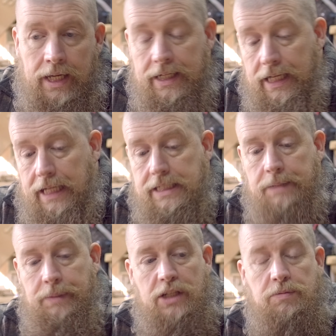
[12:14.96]
Now
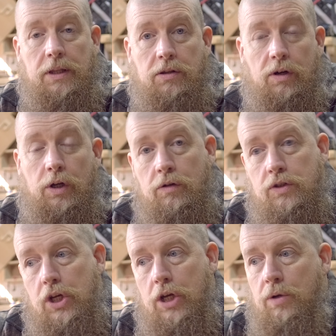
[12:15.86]
that brings me through
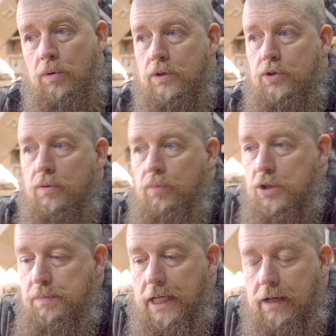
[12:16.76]
to sort of
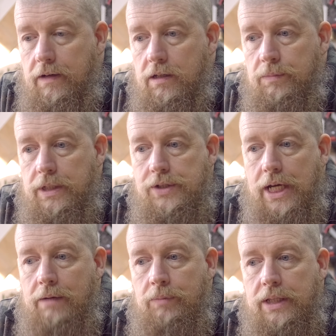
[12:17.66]
what's been going on with the
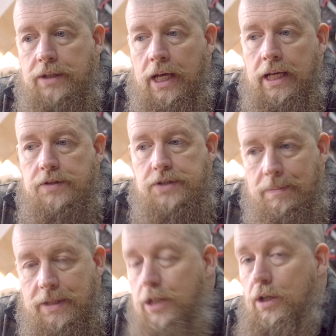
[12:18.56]
channel, with
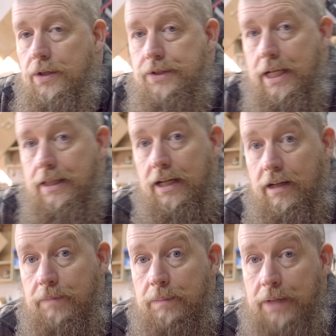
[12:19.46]
some of the content that
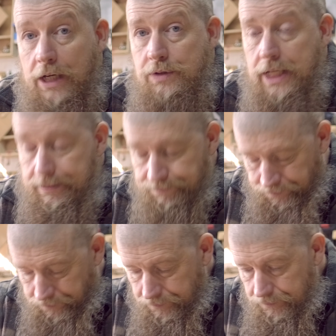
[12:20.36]
I've been posting.
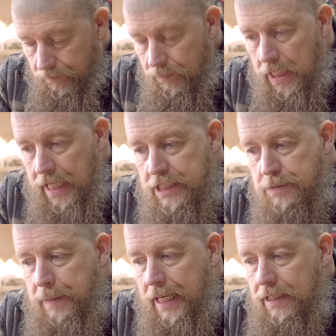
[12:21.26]

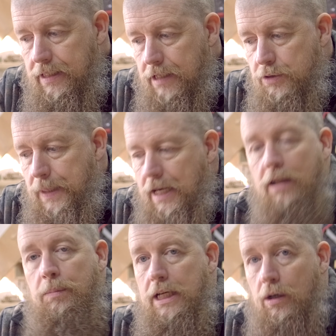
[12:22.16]
It's been a
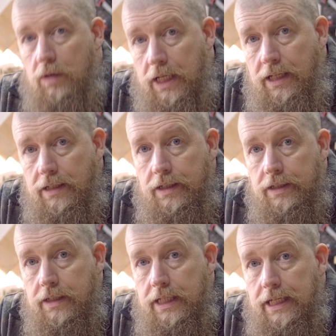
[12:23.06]
little bit longer
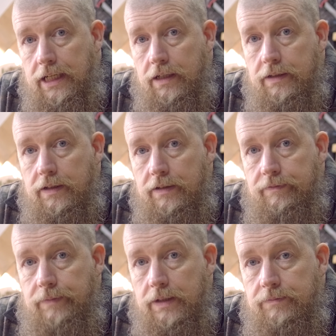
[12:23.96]

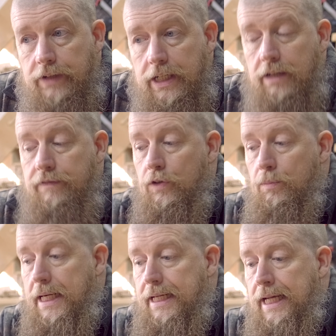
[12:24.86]
on video
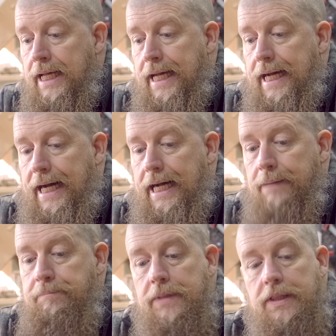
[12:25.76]
format
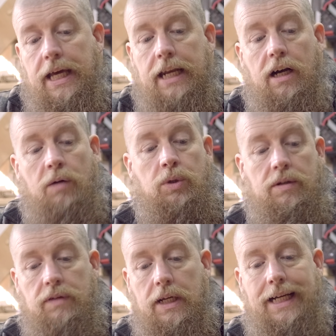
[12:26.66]
than I would
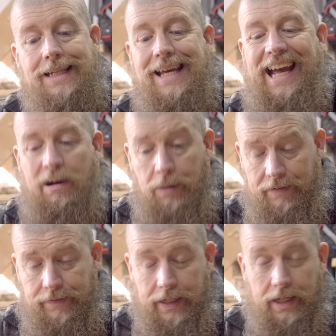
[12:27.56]
have liked.
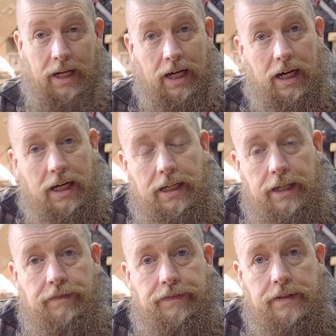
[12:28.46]
However,
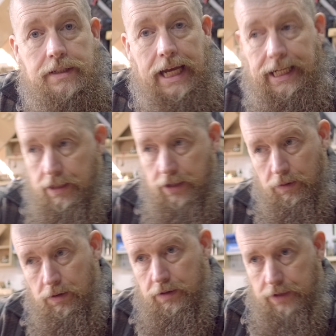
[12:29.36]
I've taken
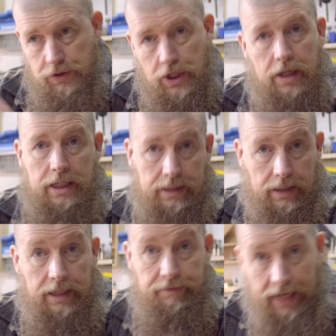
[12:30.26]
you along the journey that
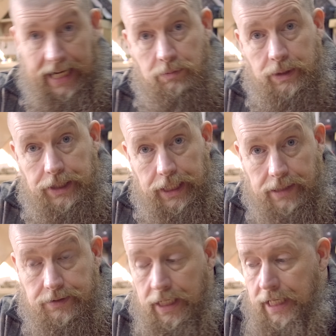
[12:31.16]
I've had with
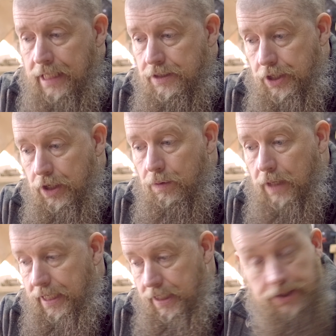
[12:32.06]
things to
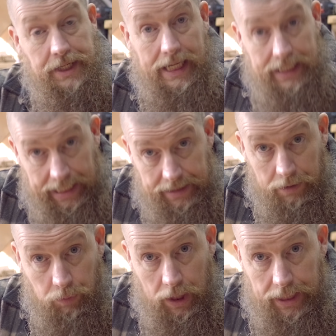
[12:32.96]
understand how
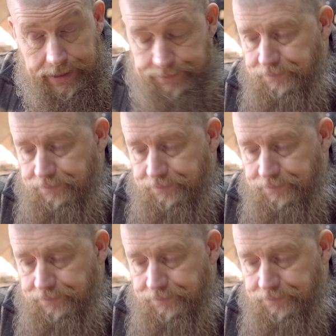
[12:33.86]
they work